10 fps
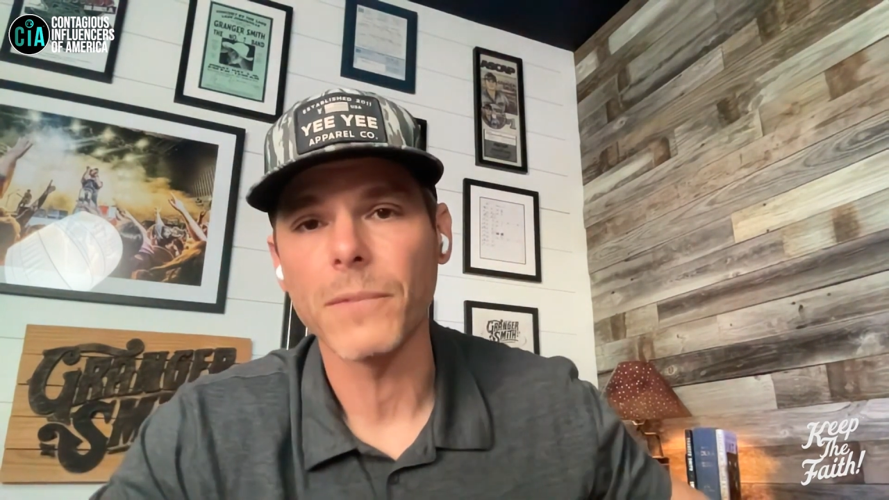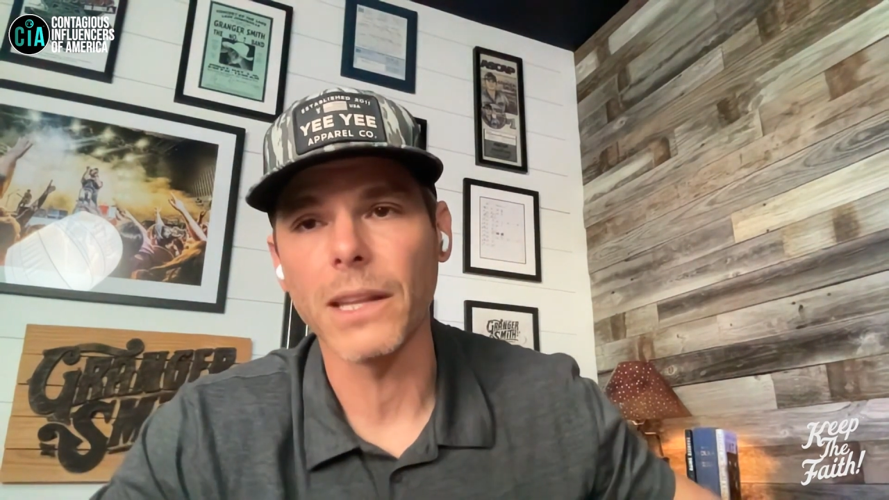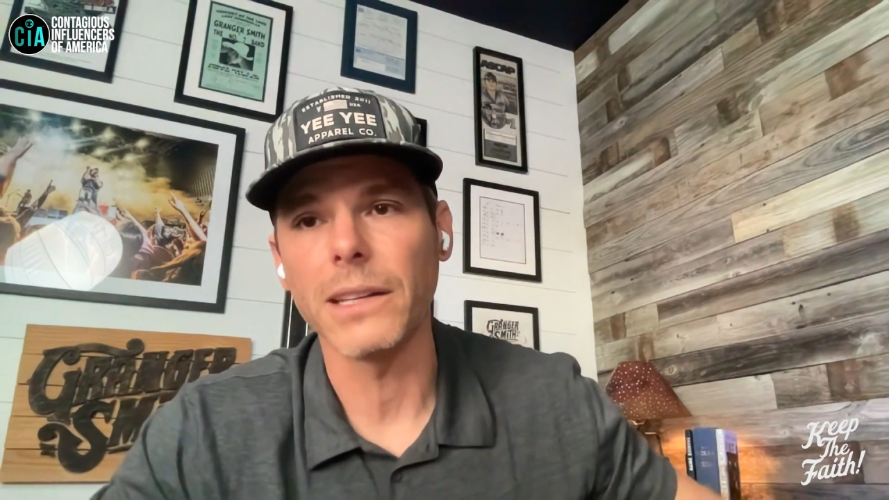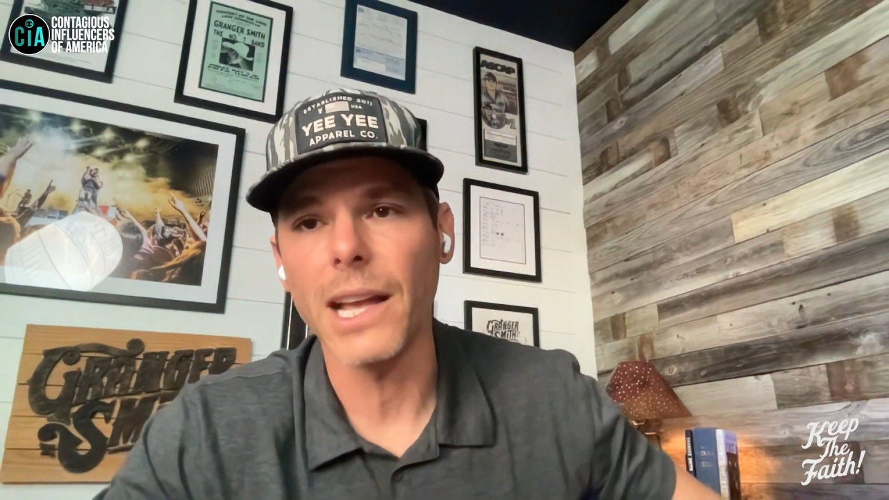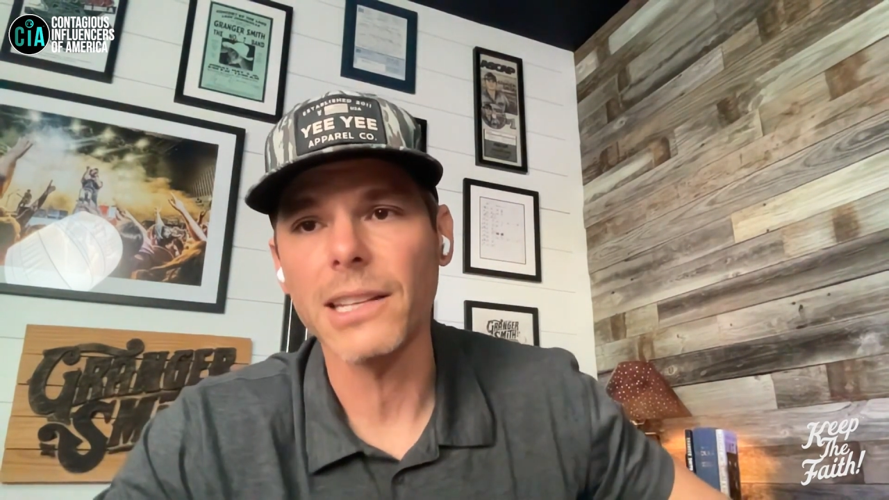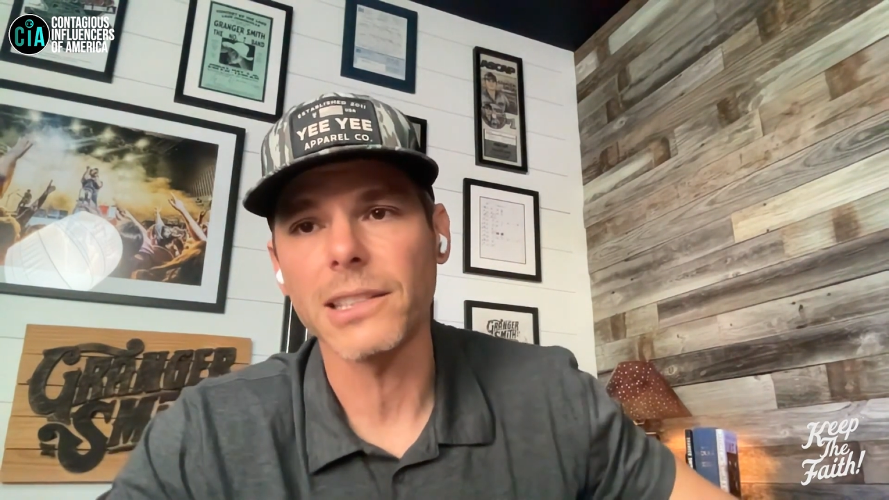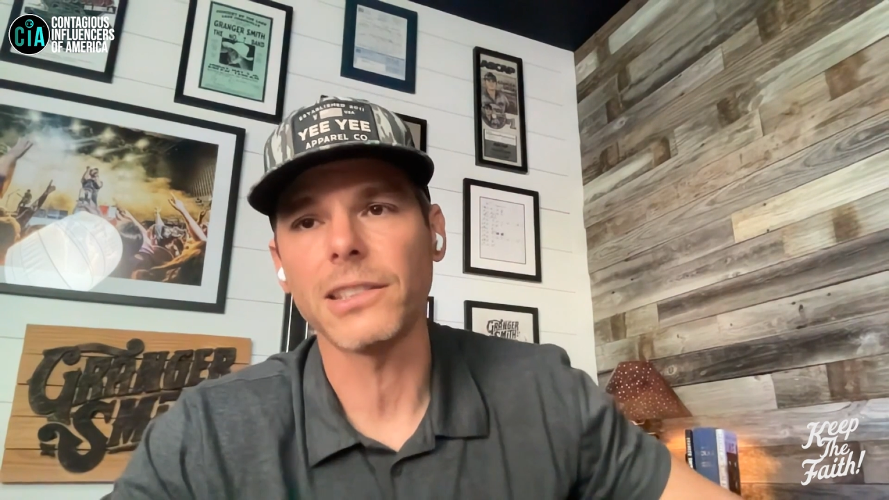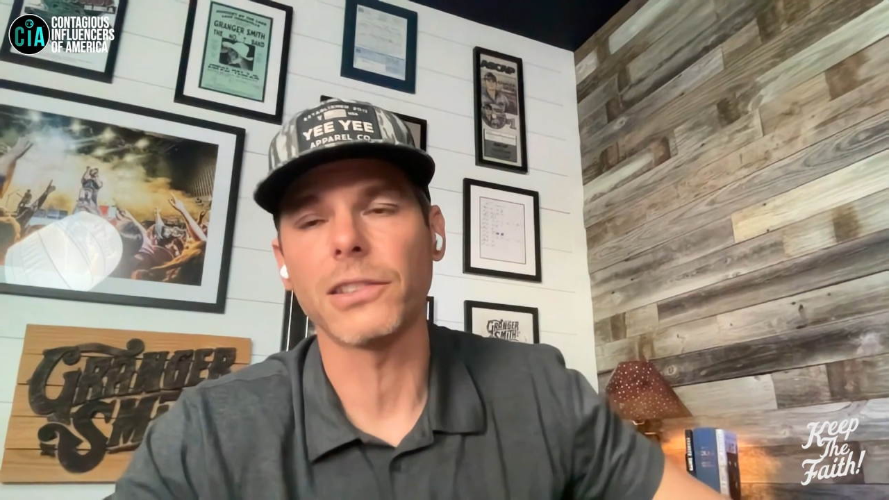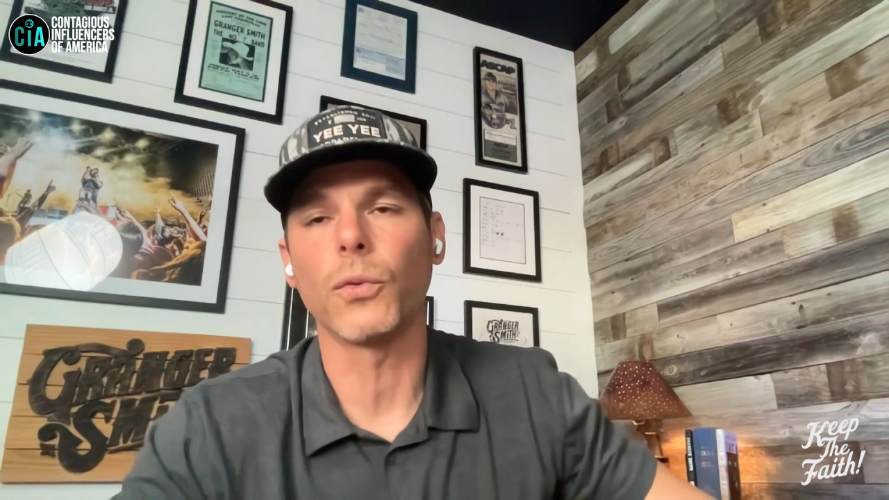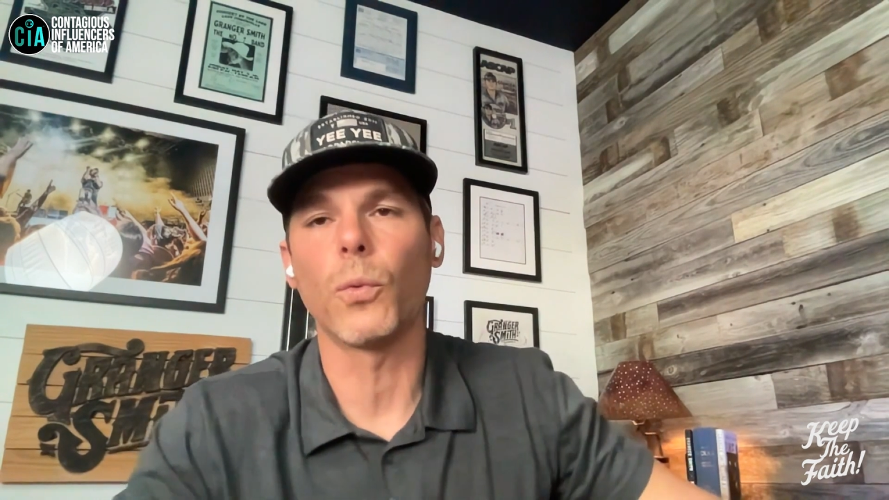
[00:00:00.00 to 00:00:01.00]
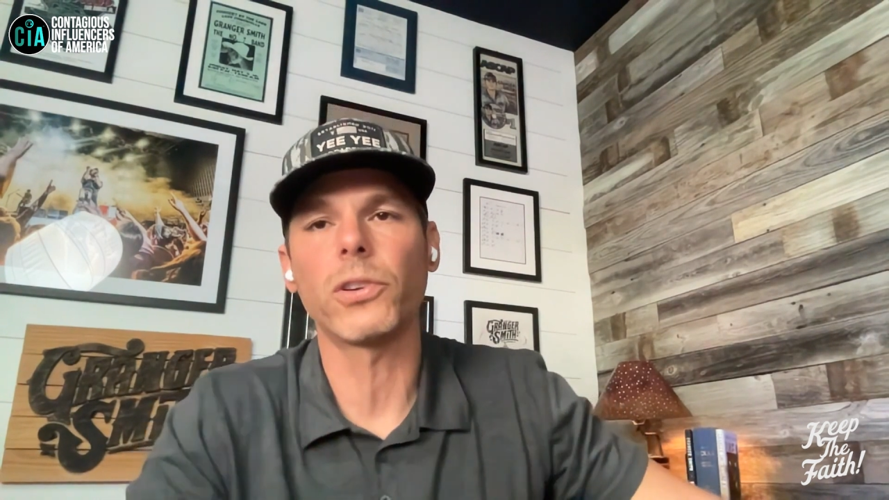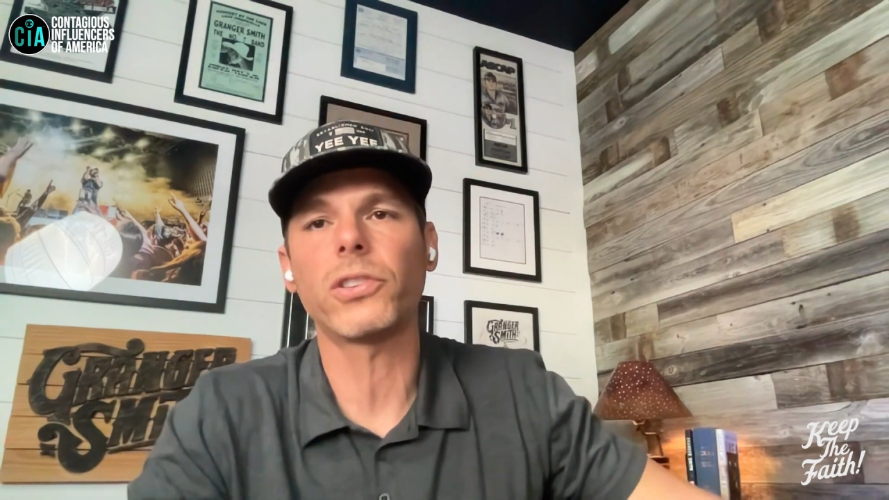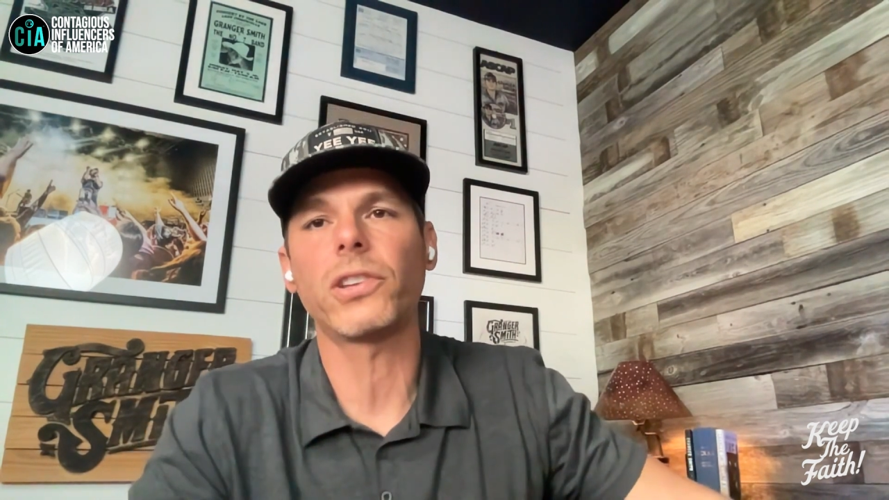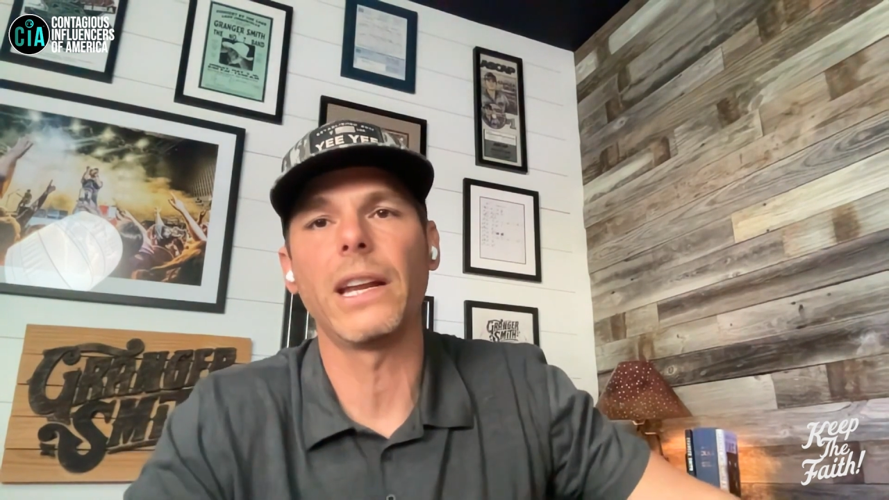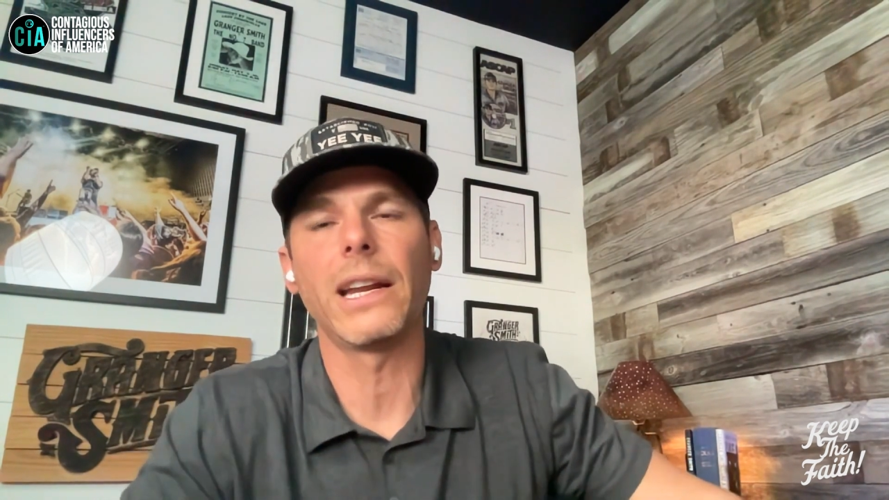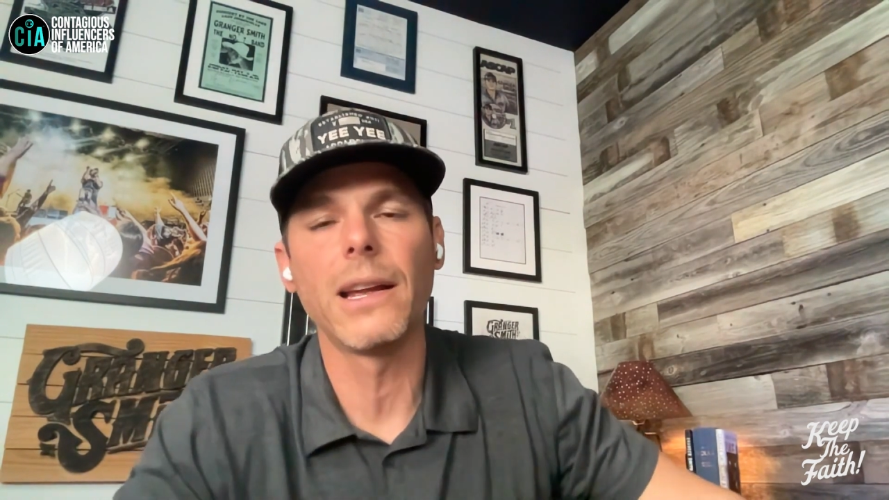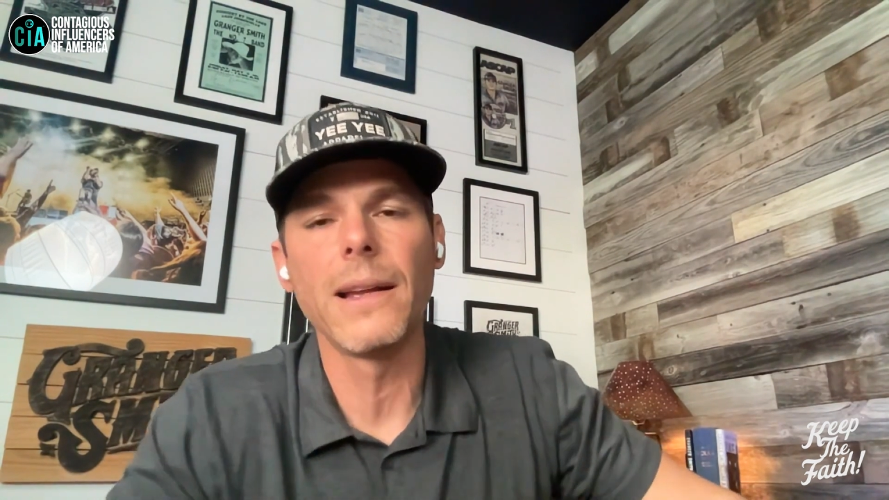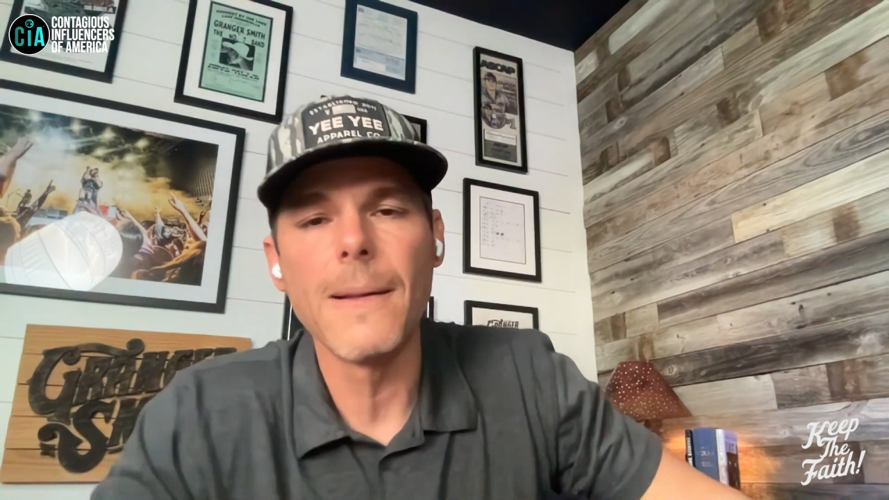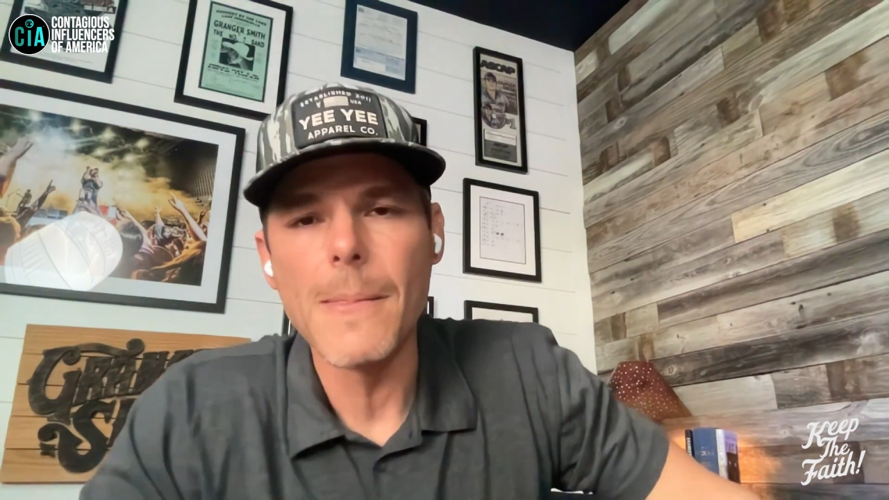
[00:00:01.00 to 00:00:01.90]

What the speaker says: that, yes, this is the worst thing.